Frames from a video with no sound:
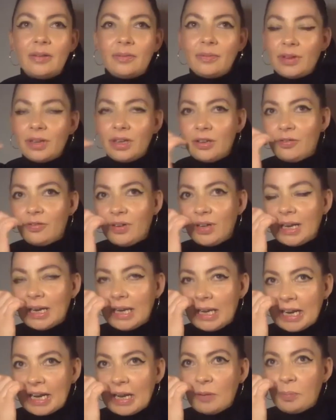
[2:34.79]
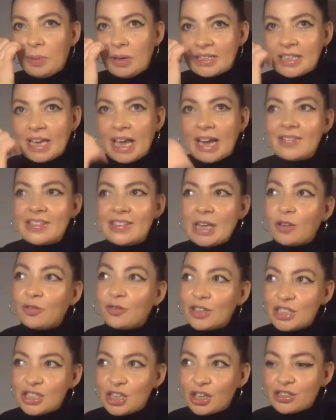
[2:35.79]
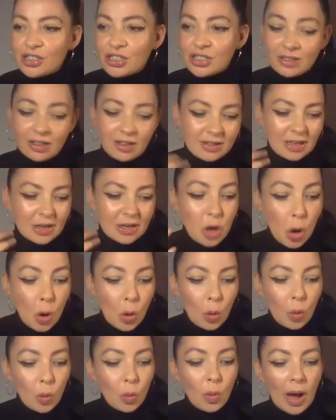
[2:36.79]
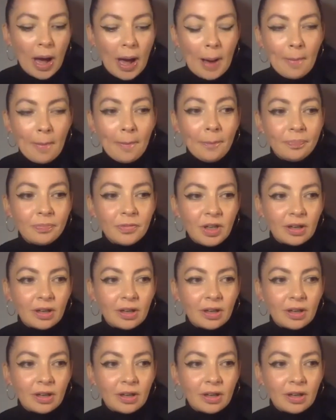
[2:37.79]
you feel a little bit kind of self-indulgent because I know um,